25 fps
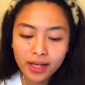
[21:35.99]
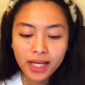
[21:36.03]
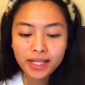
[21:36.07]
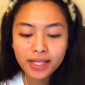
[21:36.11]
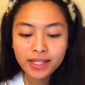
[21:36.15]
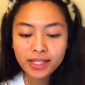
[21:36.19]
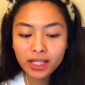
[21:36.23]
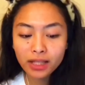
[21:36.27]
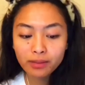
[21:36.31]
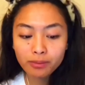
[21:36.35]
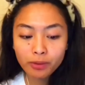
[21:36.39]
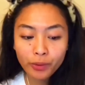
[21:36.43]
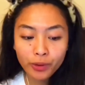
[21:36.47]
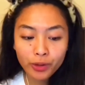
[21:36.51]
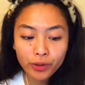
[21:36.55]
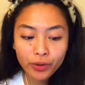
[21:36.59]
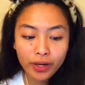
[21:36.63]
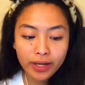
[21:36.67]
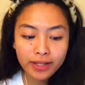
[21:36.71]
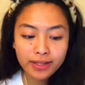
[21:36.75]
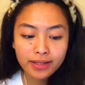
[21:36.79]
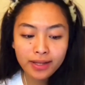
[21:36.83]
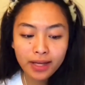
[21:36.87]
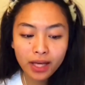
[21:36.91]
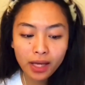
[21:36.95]
Tell me what you
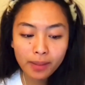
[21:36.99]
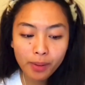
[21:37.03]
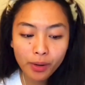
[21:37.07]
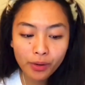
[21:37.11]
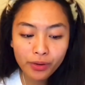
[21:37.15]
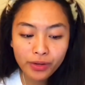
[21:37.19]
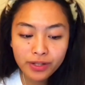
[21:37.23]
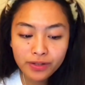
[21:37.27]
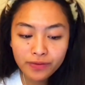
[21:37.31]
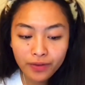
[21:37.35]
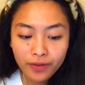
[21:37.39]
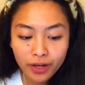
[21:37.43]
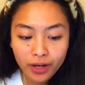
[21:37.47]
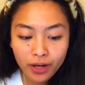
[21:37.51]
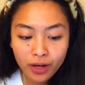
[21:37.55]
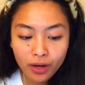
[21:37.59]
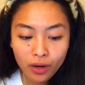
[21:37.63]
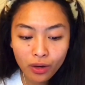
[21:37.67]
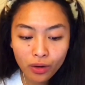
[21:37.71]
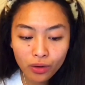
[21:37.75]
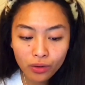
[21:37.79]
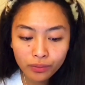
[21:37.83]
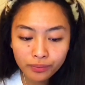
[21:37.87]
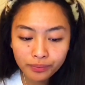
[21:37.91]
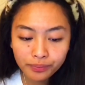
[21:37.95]
guys think about this
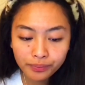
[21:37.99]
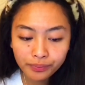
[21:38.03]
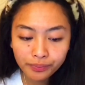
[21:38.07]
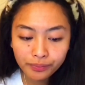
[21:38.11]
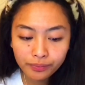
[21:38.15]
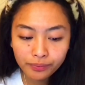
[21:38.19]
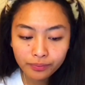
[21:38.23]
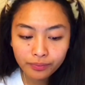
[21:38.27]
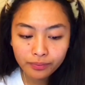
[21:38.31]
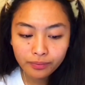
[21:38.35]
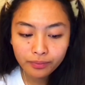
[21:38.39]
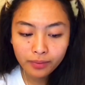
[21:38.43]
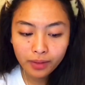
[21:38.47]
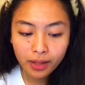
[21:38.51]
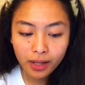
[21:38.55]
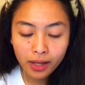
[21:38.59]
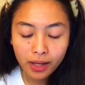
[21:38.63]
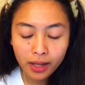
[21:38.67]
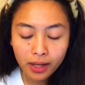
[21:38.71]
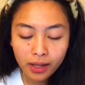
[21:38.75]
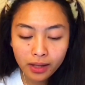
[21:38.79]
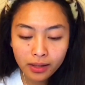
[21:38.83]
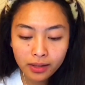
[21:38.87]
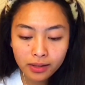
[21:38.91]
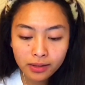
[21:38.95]
video,
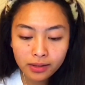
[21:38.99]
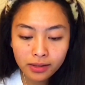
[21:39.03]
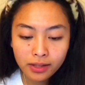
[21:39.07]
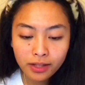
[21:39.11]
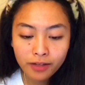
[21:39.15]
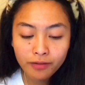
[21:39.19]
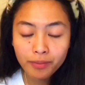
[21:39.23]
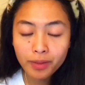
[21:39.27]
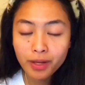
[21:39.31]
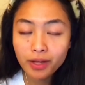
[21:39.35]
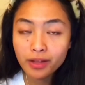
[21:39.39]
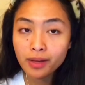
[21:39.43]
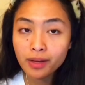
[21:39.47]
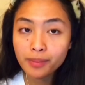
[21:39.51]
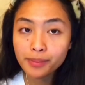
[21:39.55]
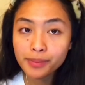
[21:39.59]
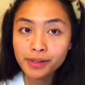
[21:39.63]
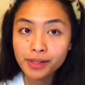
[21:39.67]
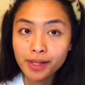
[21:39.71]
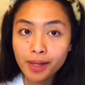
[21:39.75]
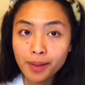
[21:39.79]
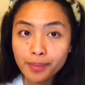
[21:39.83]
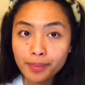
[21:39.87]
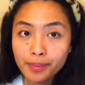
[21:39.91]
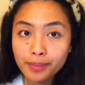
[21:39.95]
and give me a thumbs
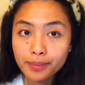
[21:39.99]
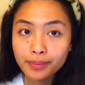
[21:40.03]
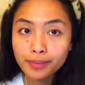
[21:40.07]
up.